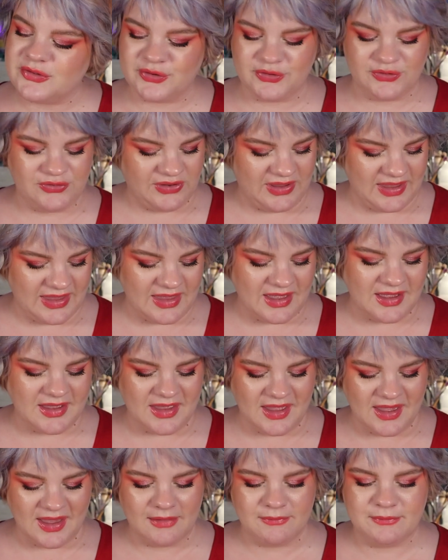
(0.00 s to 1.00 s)
Today I
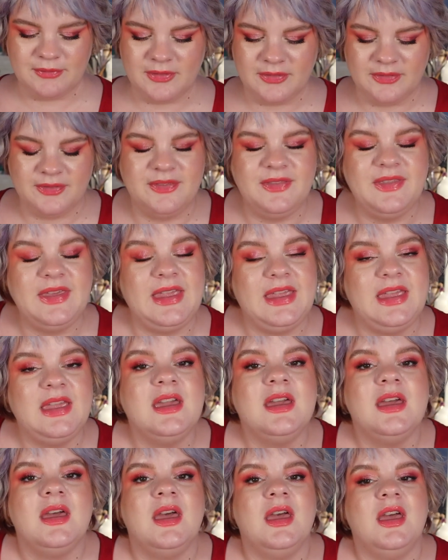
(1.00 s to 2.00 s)
have
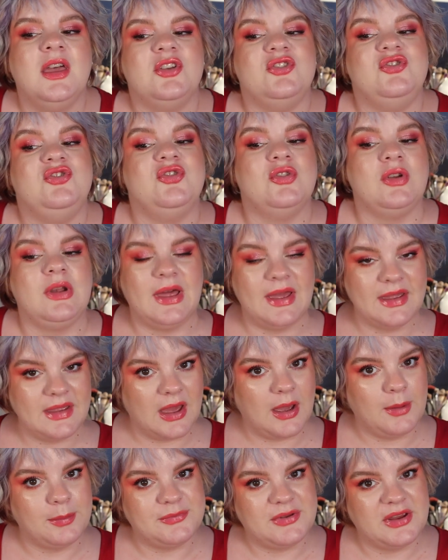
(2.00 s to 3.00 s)
the July
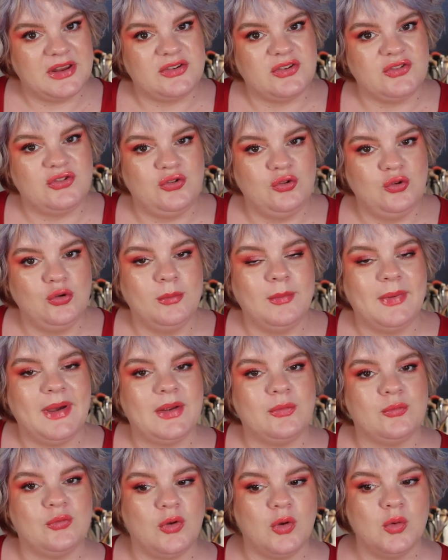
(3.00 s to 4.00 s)
update to
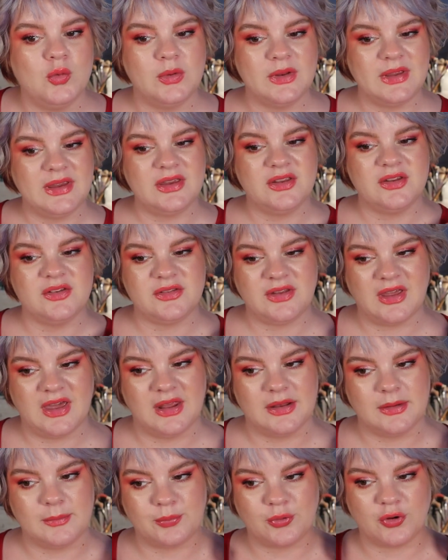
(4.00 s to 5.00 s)
my rolling
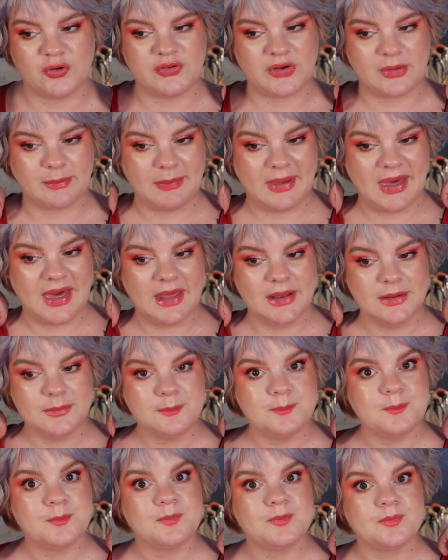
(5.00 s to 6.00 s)
tan project pan.